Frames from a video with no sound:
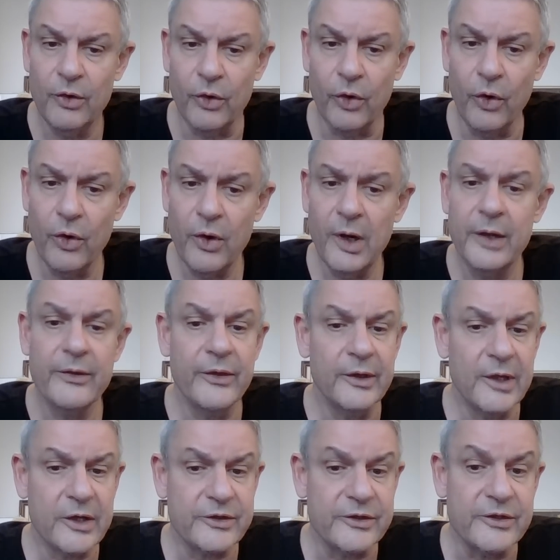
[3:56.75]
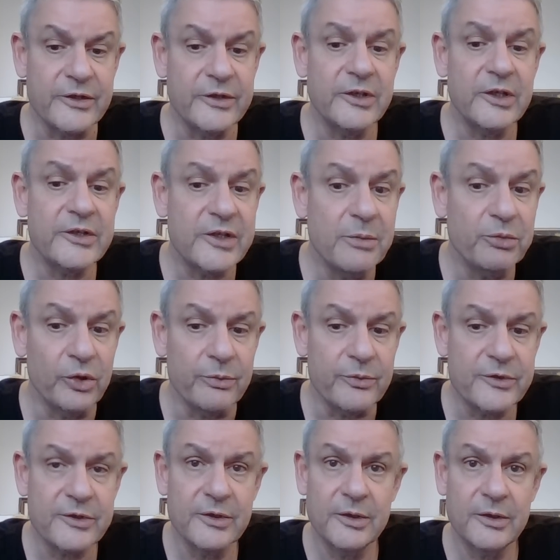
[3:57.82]
All the narcissistic
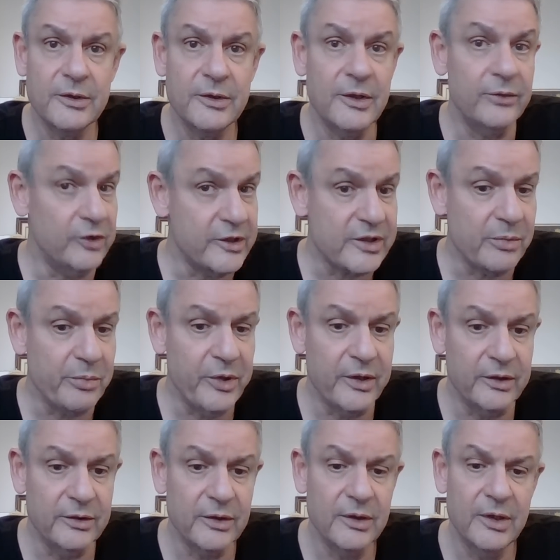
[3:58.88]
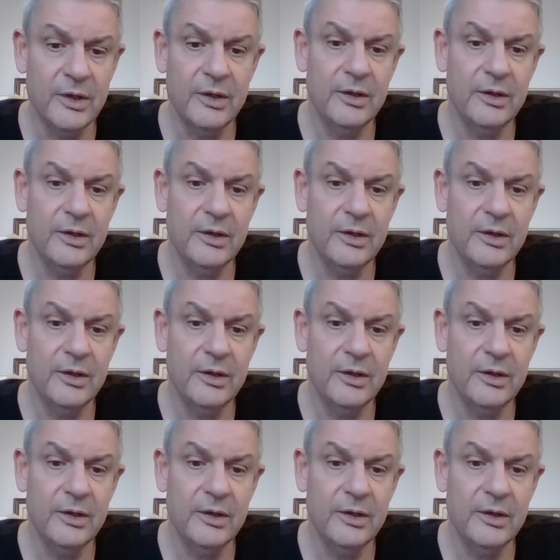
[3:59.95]
symptoms have disappeared